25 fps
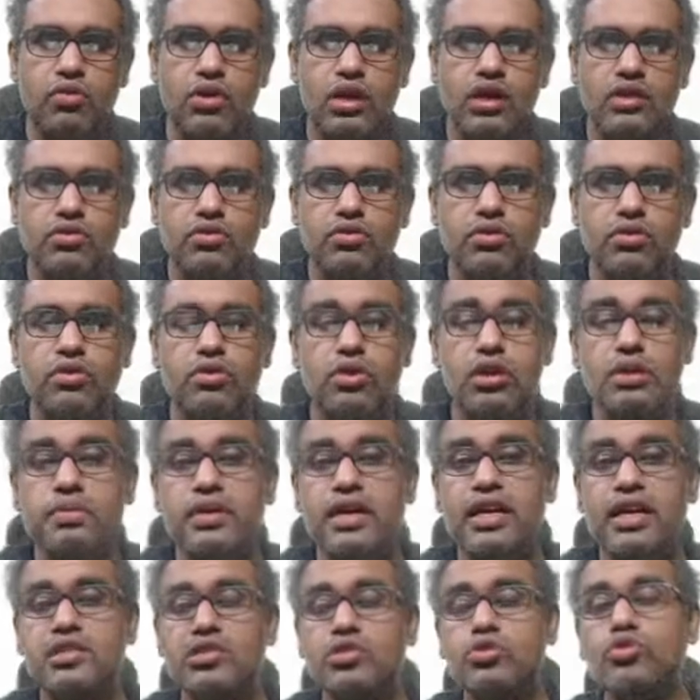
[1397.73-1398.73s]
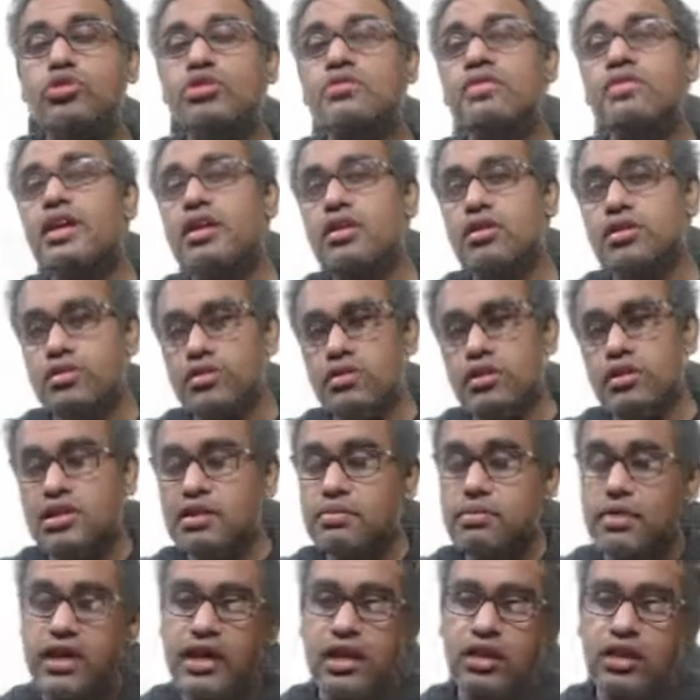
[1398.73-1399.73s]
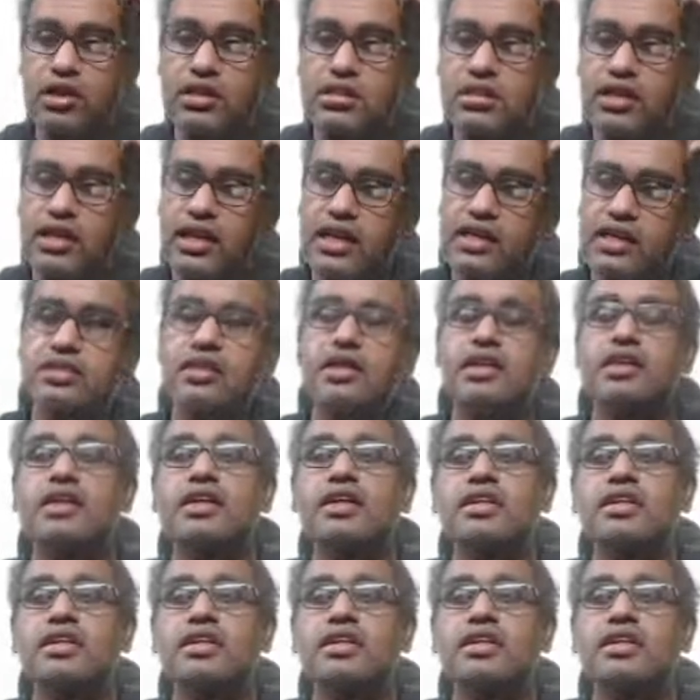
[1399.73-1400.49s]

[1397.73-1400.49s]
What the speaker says: what could be its root value? You will say medial cord, sir, yes.